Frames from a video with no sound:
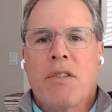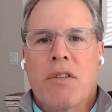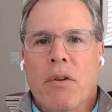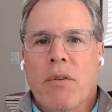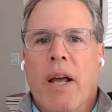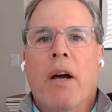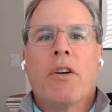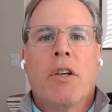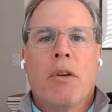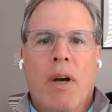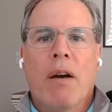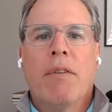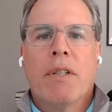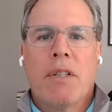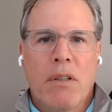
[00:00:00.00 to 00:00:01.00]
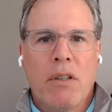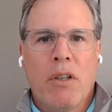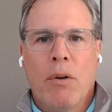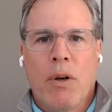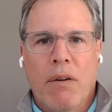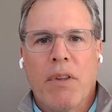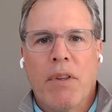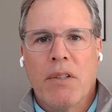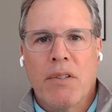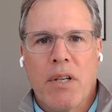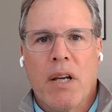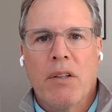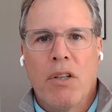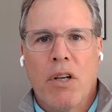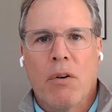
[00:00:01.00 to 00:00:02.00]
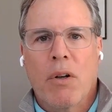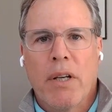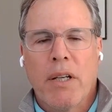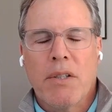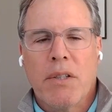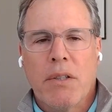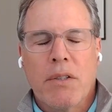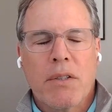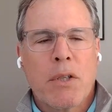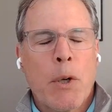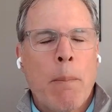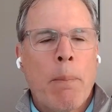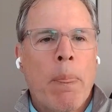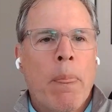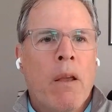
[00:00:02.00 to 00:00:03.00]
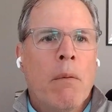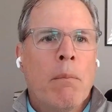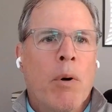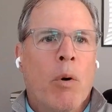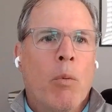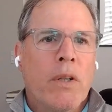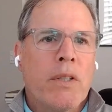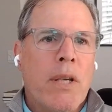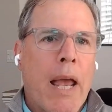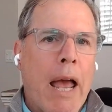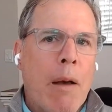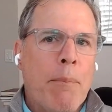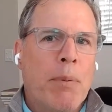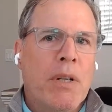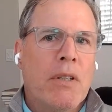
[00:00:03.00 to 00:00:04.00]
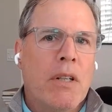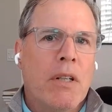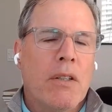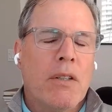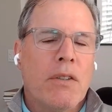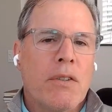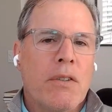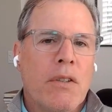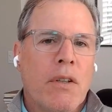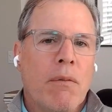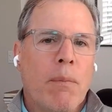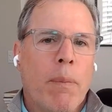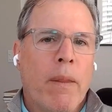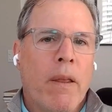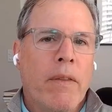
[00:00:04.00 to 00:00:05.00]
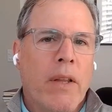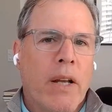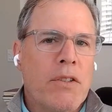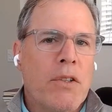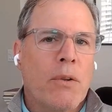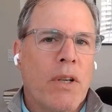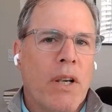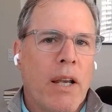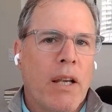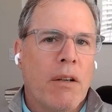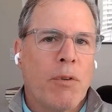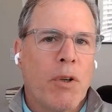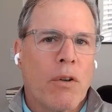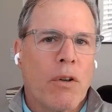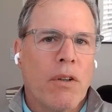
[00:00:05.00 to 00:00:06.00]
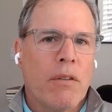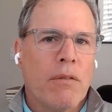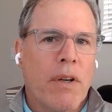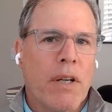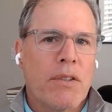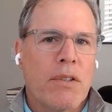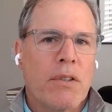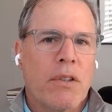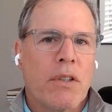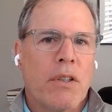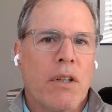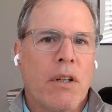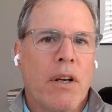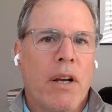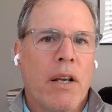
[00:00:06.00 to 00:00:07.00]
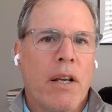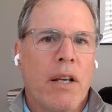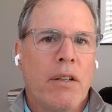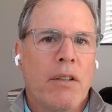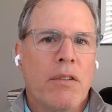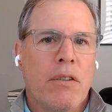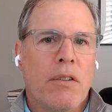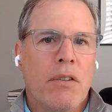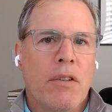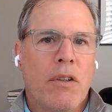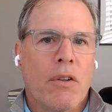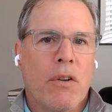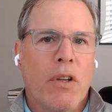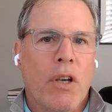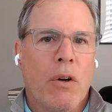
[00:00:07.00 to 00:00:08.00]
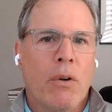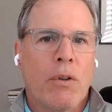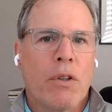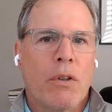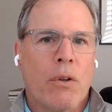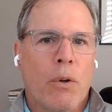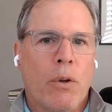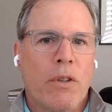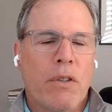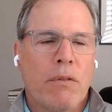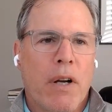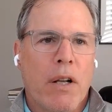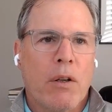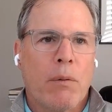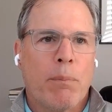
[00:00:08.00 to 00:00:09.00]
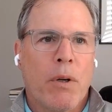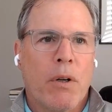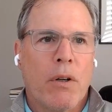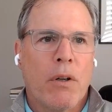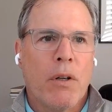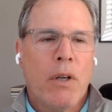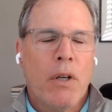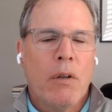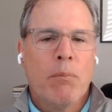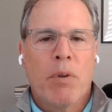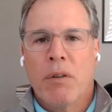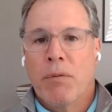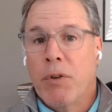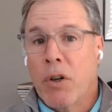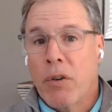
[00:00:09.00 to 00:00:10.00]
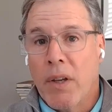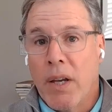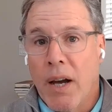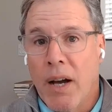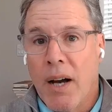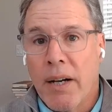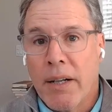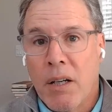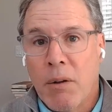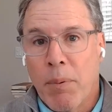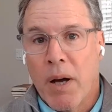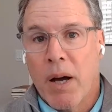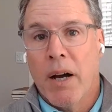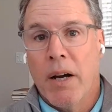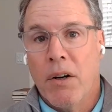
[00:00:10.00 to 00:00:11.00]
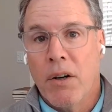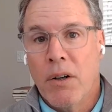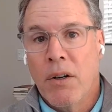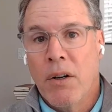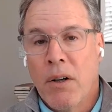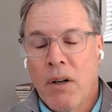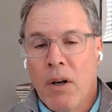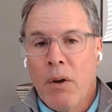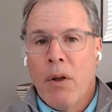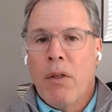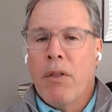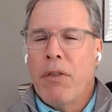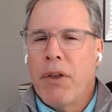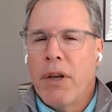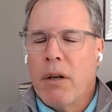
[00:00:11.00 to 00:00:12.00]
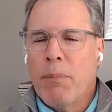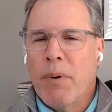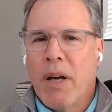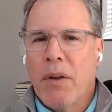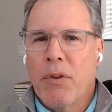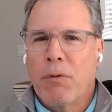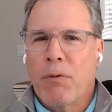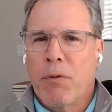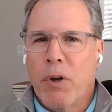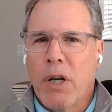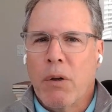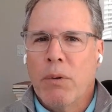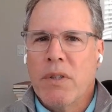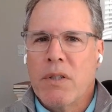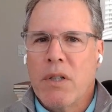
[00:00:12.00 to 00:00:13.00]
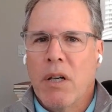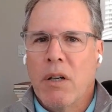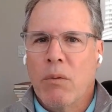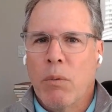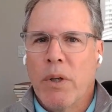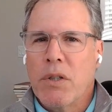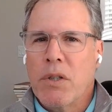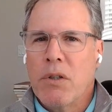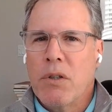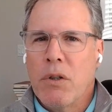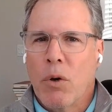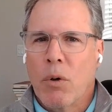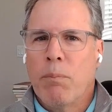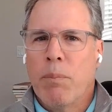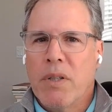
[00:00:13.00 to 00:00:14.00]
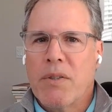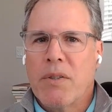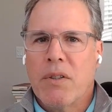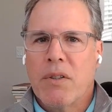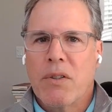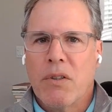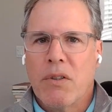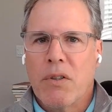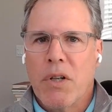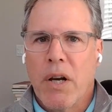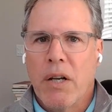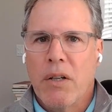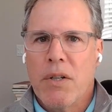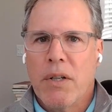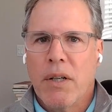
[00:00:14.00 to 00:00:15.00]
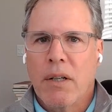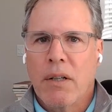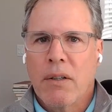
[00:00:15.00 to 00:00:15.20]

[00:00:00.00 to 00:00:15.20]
So now you have these 10-year leases. But what's happened is, and that's okay if you're an investor and you're the owner or developer, but if you're the occupier, think about the frequency in which your business is changing.